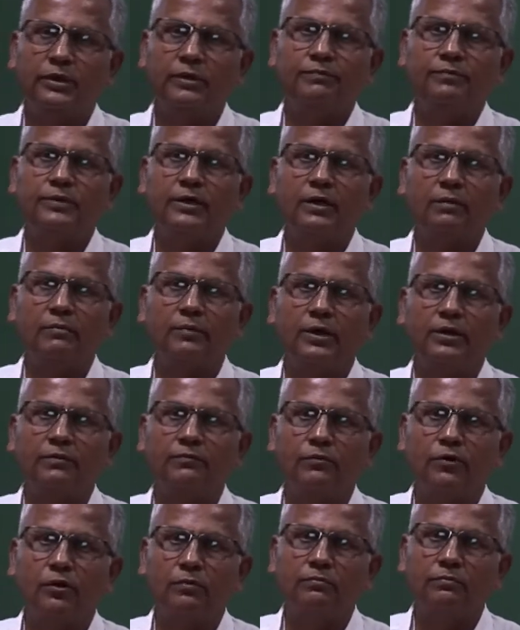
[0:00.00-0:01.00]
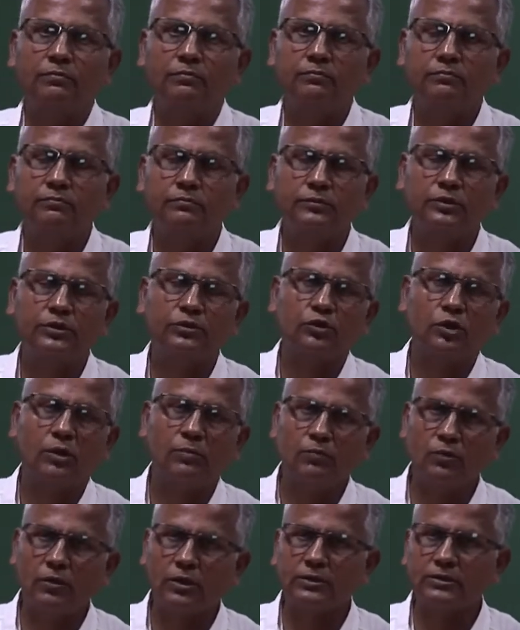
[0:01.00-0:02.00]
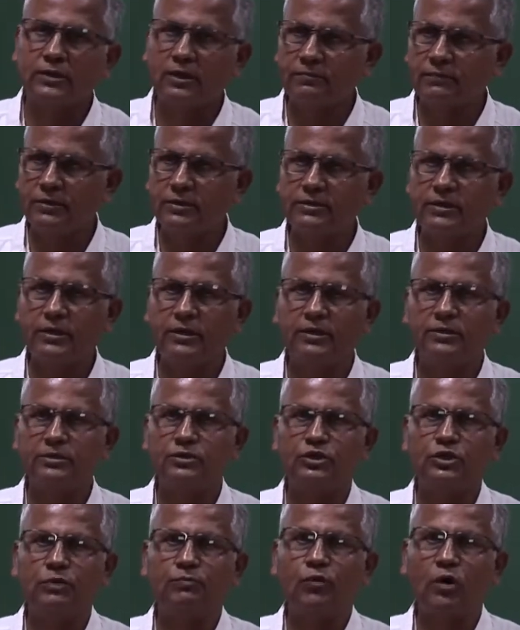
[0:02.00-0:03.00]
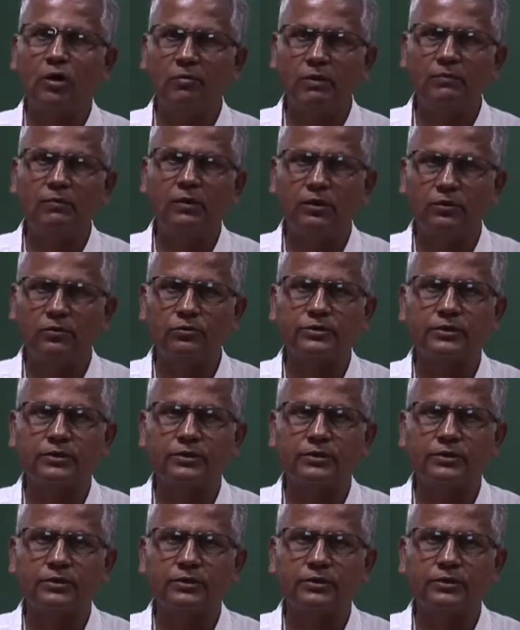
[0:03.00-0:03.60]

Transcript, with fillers: if they are made from the top roller surface is deformable